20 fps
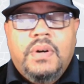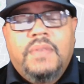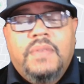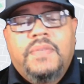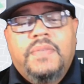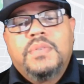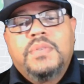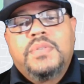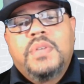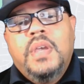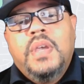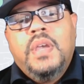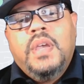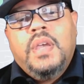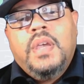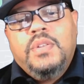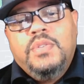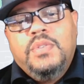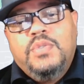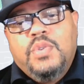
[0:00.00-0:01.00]
offers
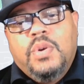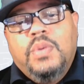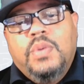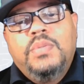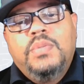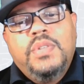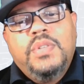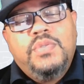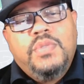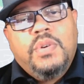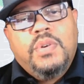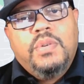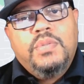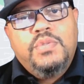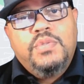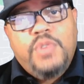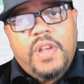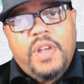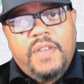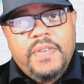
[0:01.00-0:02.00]
drone-to-drone
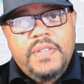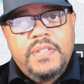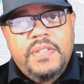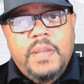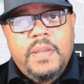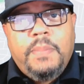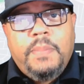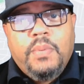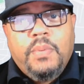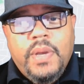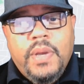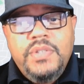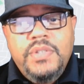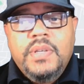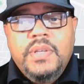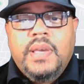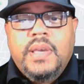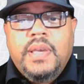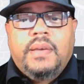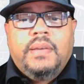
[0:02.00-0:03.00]
traffic
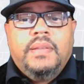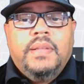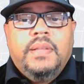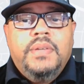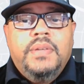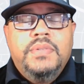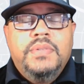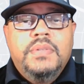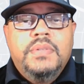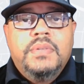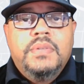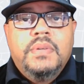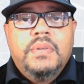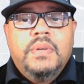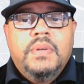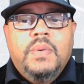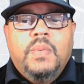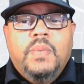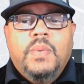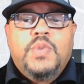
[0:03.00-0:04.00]
separation calculations,
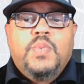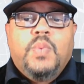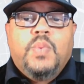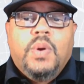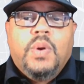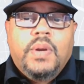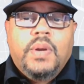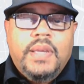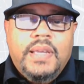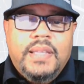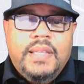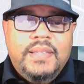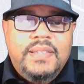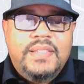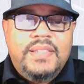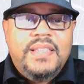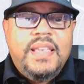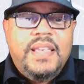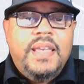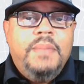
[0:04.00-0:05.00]
which work in the
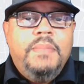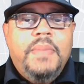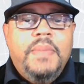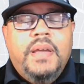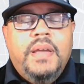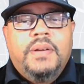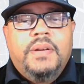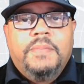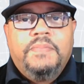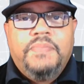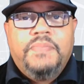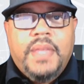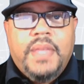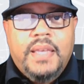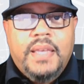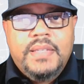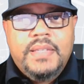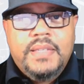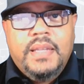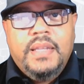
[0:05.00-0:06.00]
same manner
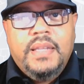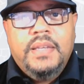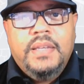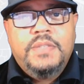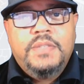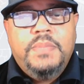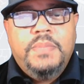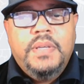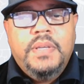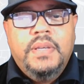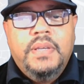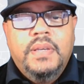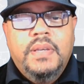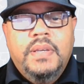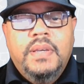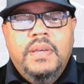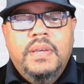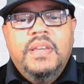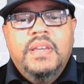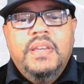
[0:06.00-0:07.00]
as ADSB,
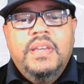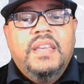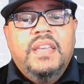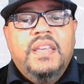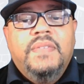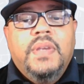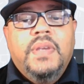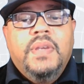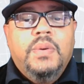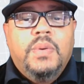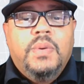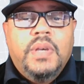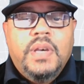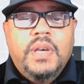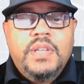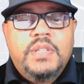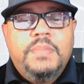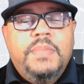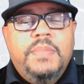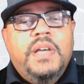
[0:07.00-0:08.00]
giving you
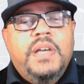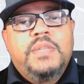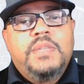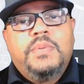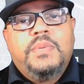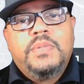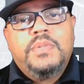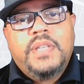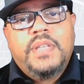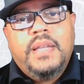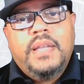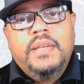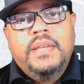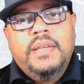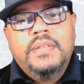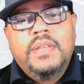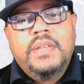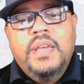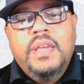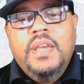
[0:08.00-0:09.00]
customizable
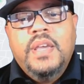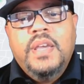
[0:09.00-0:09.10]
settings,